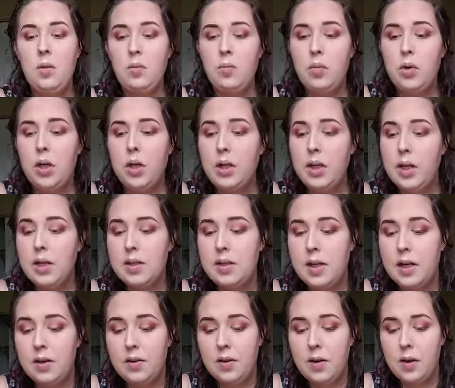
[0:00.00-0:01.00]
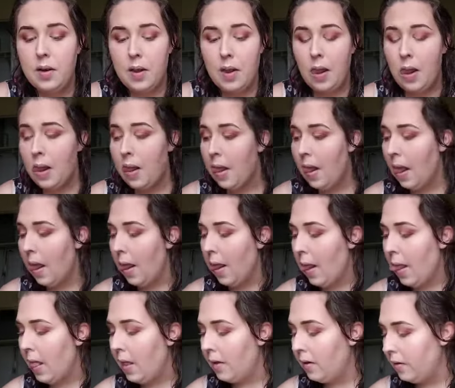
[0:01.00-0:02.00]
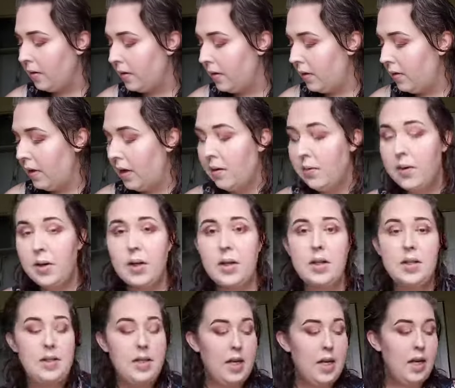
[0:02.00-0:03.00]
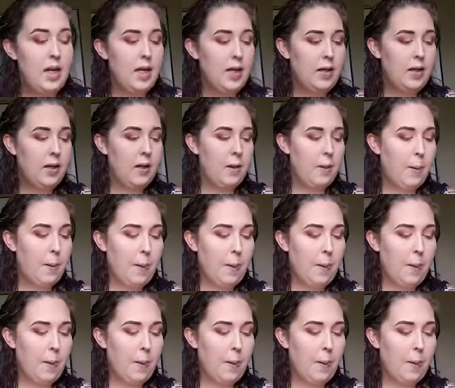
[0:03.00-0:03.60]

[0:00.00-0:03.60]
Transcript: And bring that down. So now we're gonna take,